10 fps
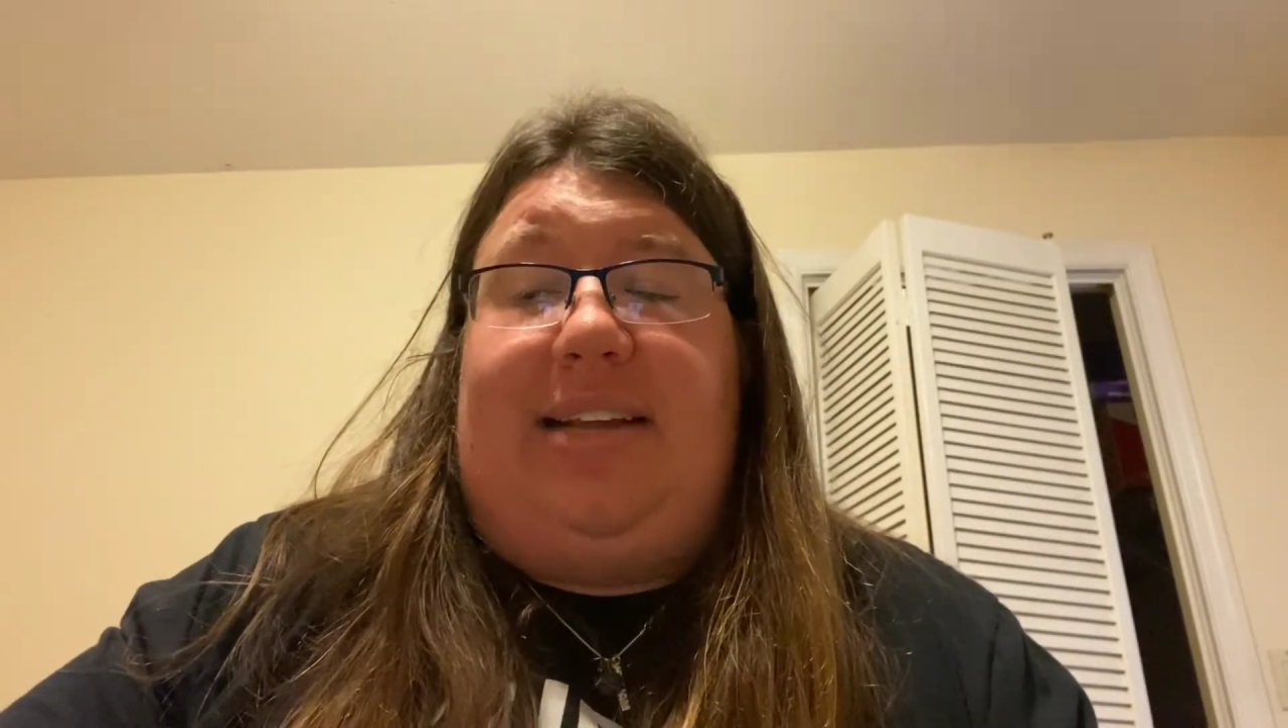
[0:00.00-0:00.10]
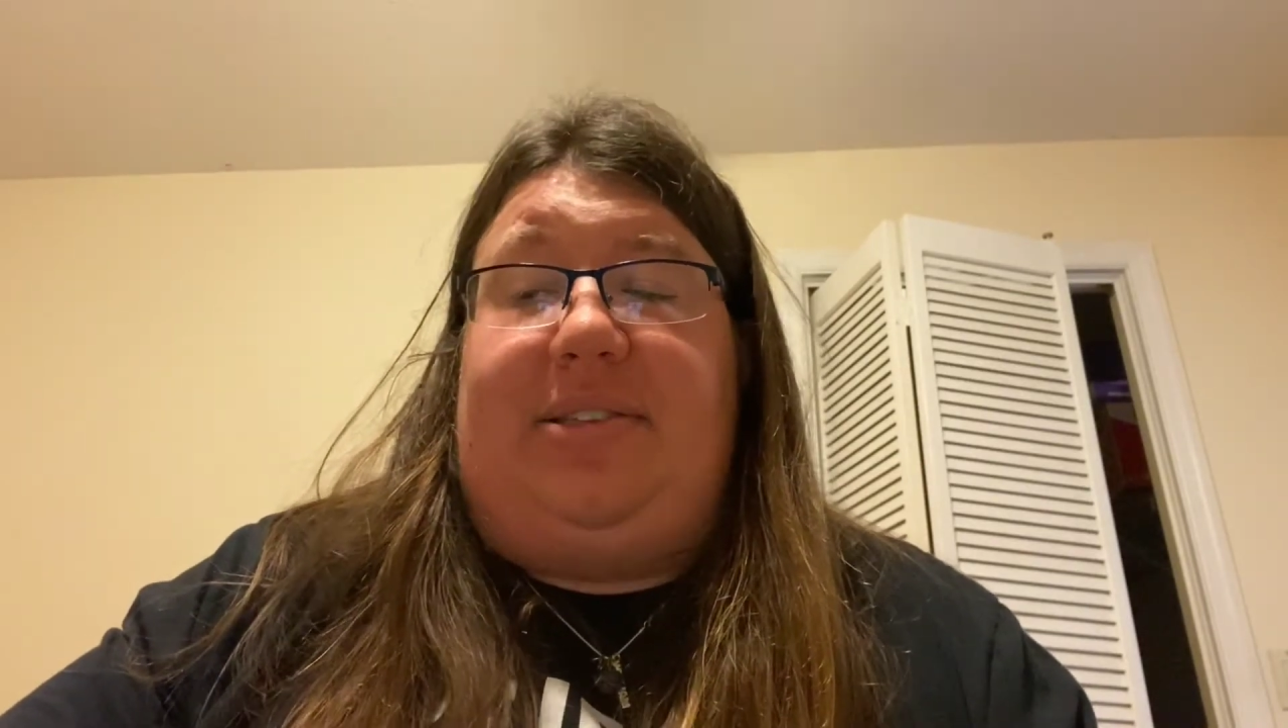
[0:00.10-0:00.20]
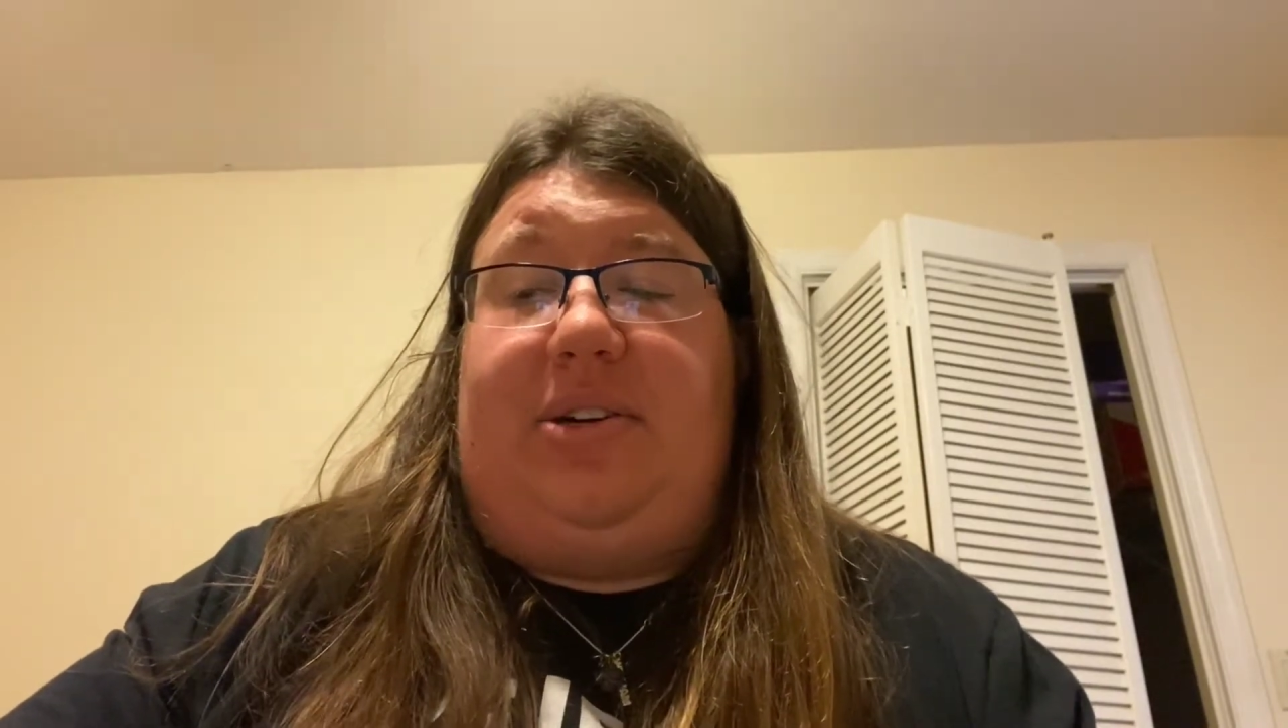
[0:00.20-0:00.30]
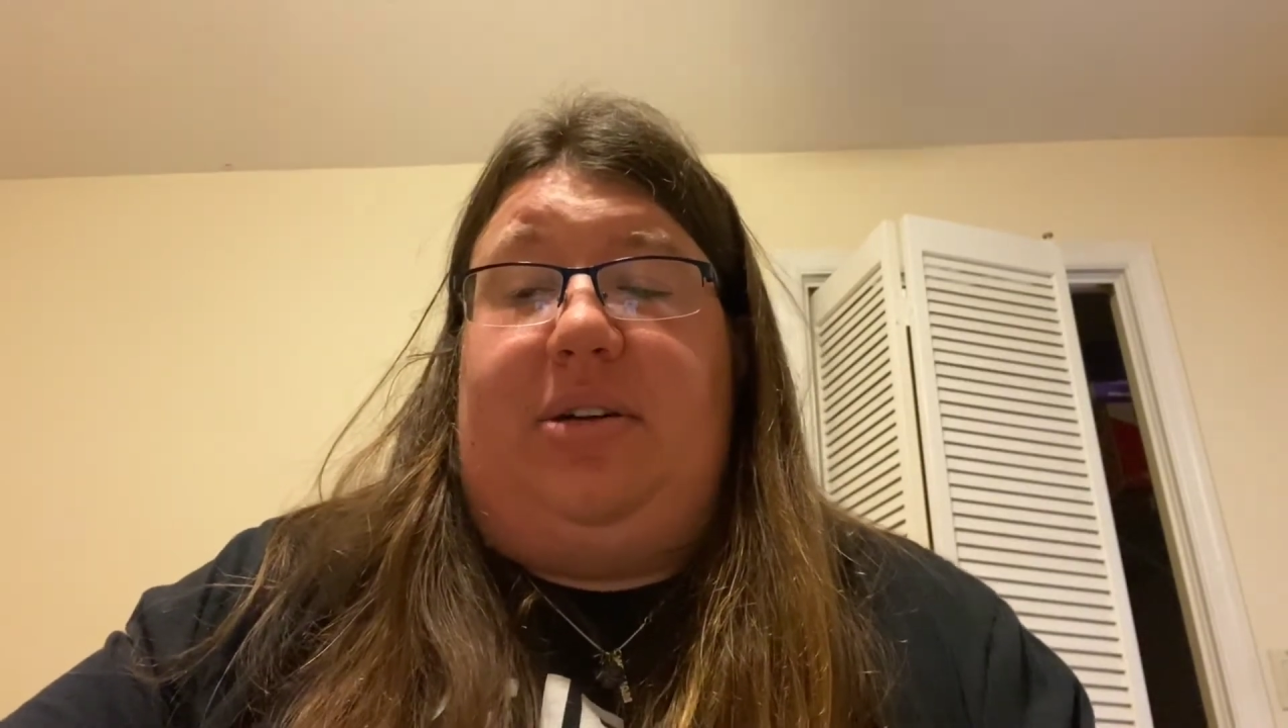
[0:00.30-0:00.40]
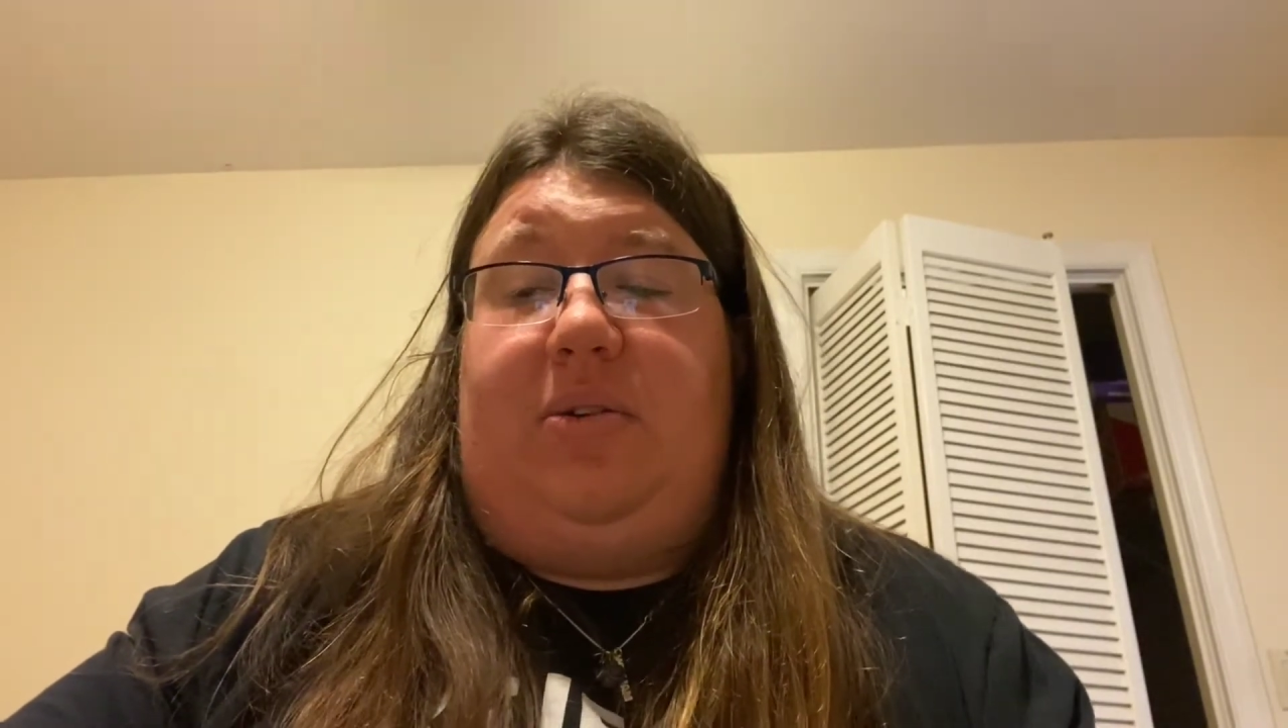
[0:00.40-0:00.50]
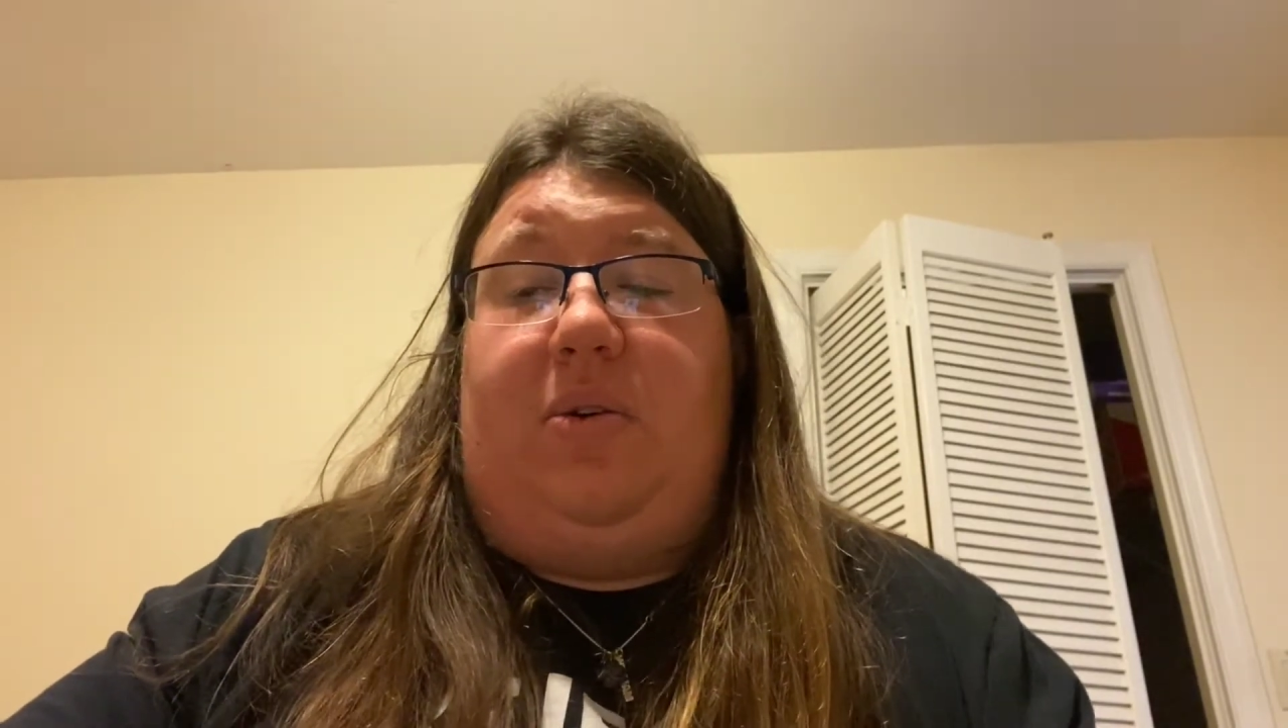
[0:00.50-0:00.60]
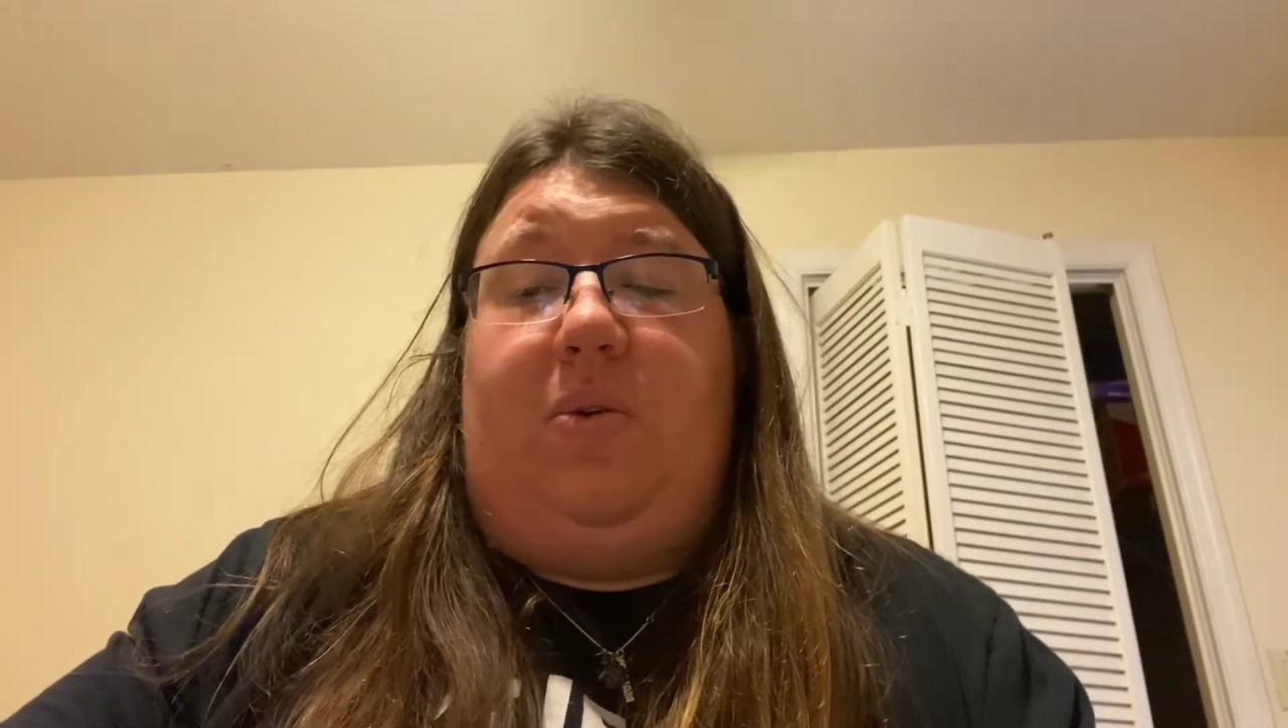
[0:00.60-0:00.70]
answered,